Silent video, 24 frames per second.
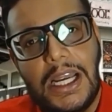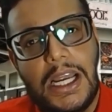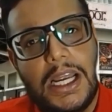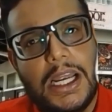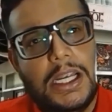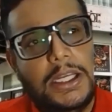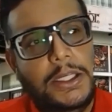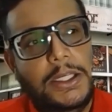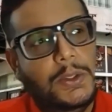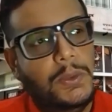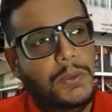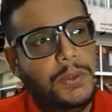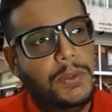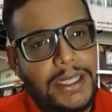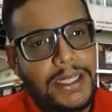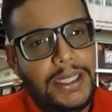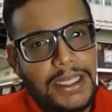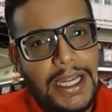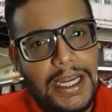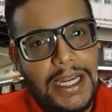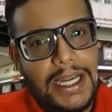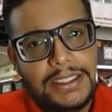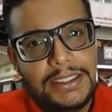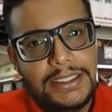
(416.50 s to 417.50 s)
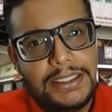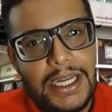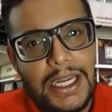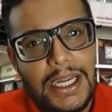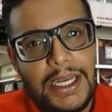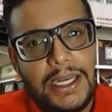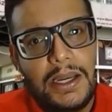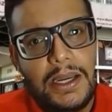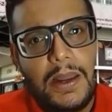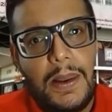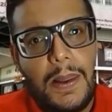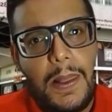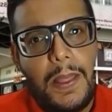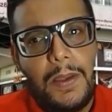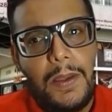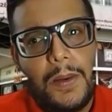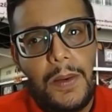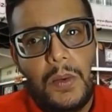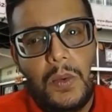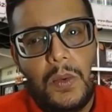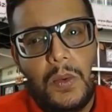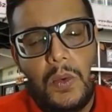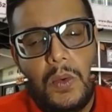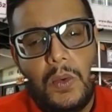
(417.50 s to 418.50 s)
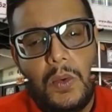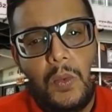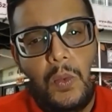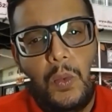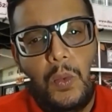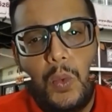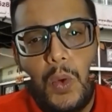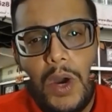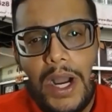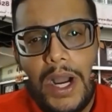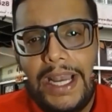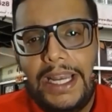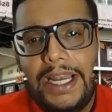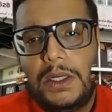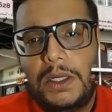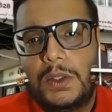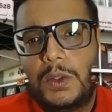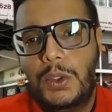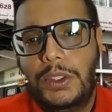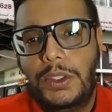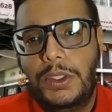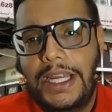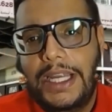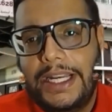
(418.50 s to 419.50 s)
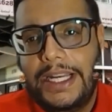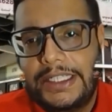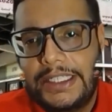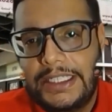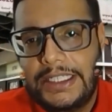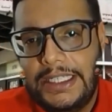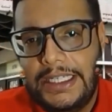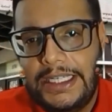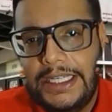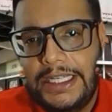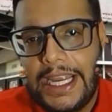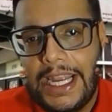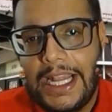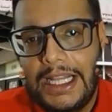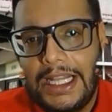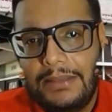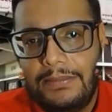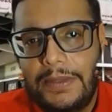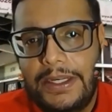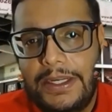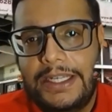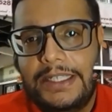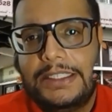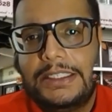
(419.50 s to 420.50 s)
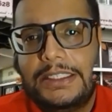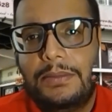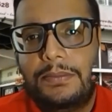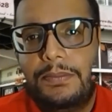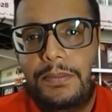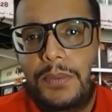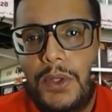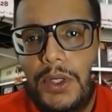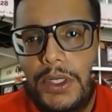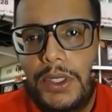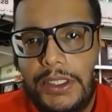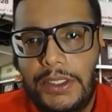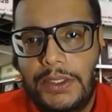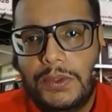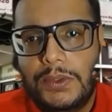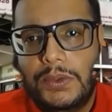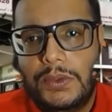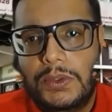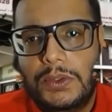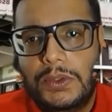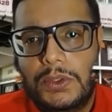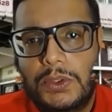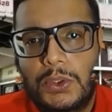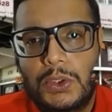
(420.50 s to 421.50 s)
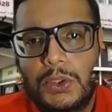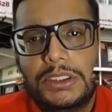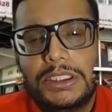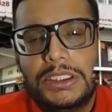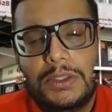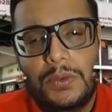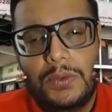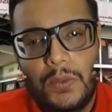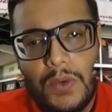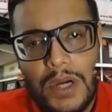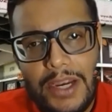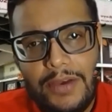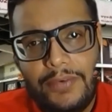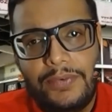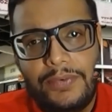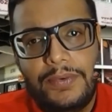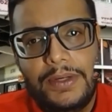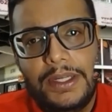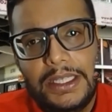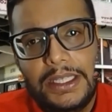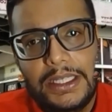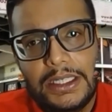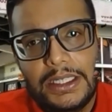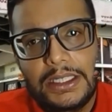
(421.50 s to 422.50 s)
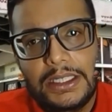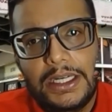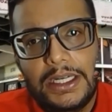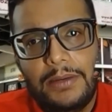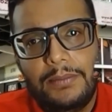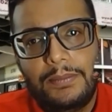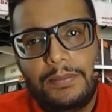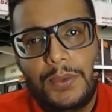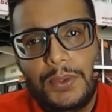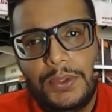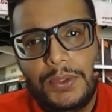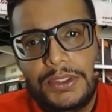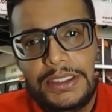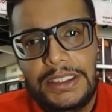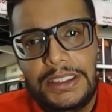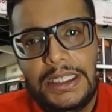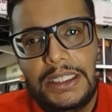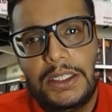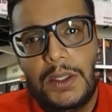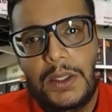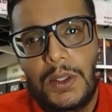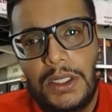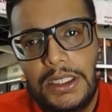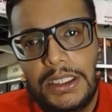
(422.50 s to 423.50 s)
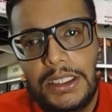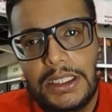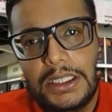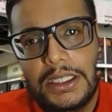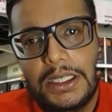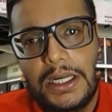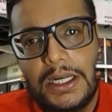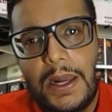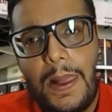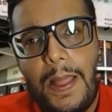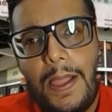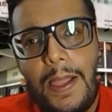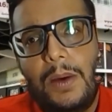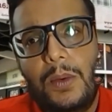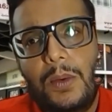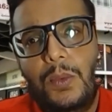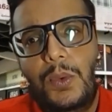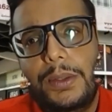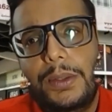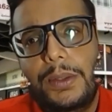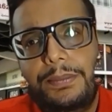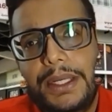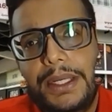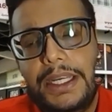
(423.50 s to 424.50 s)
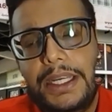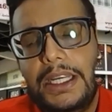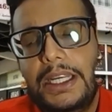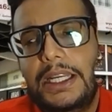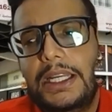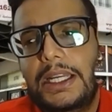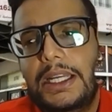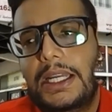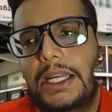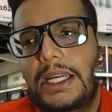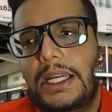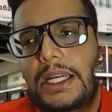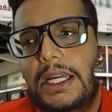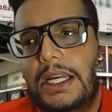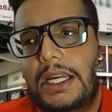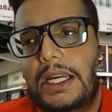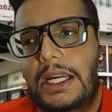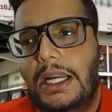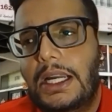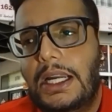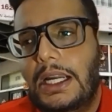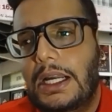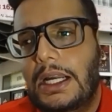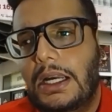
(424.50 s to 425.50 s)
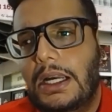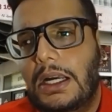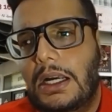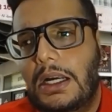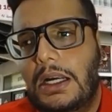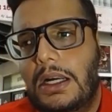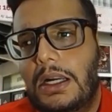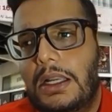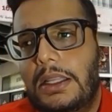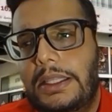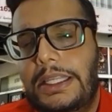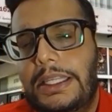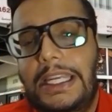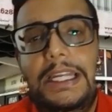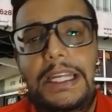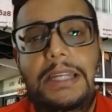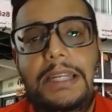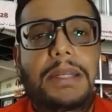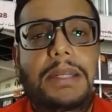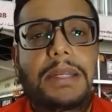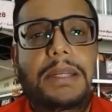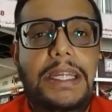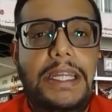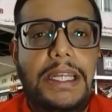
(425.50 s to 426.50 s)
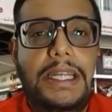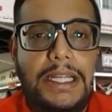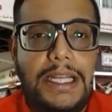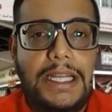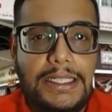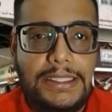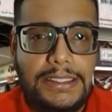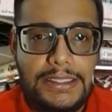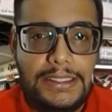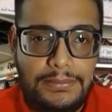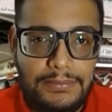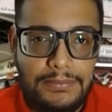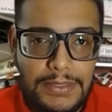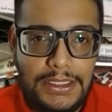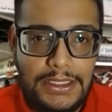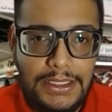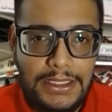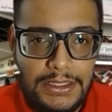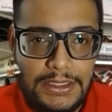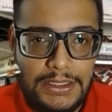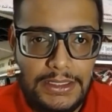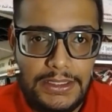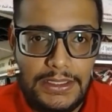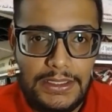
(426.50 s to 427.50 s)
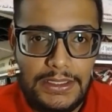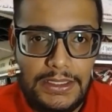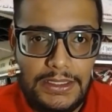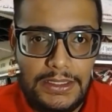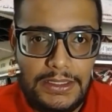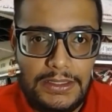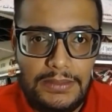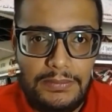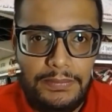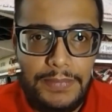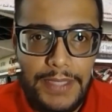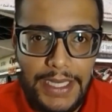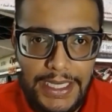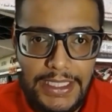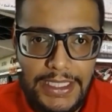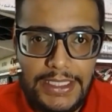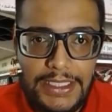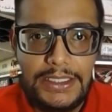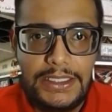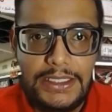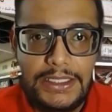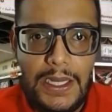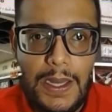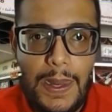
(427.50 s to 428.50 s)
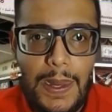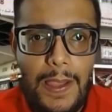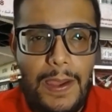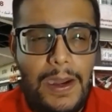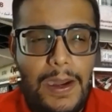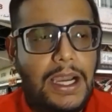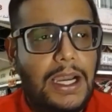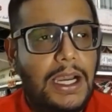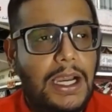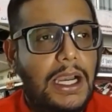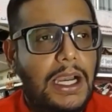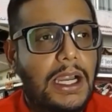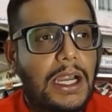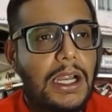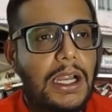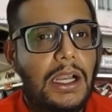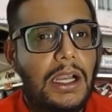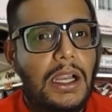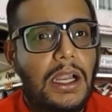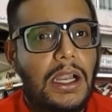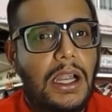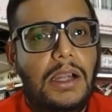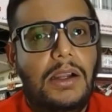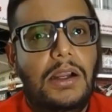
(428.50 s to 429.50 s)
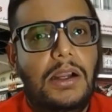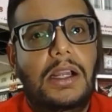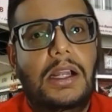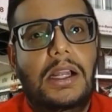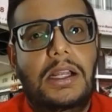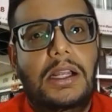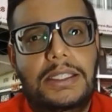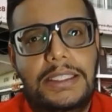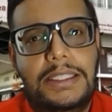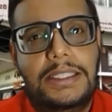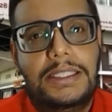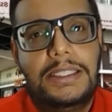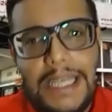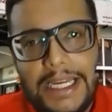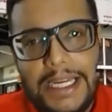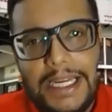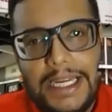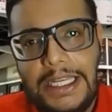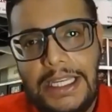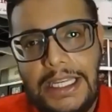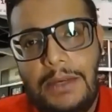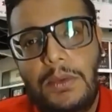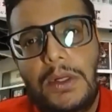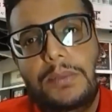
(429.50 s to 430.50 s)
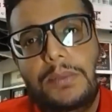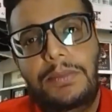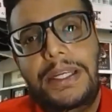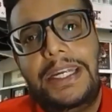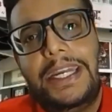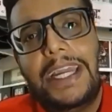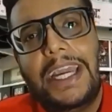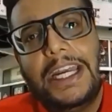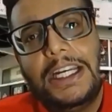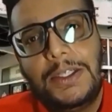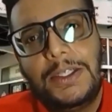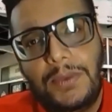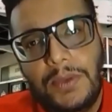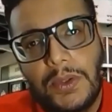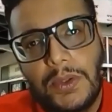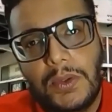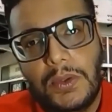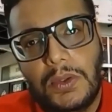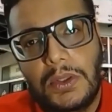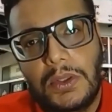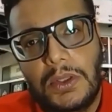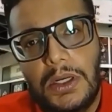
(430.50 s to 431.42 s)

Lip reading: you realize that what could actually help and support you to survive further and proceed longer would be the immediate customer base. Secondly, would be cash flow.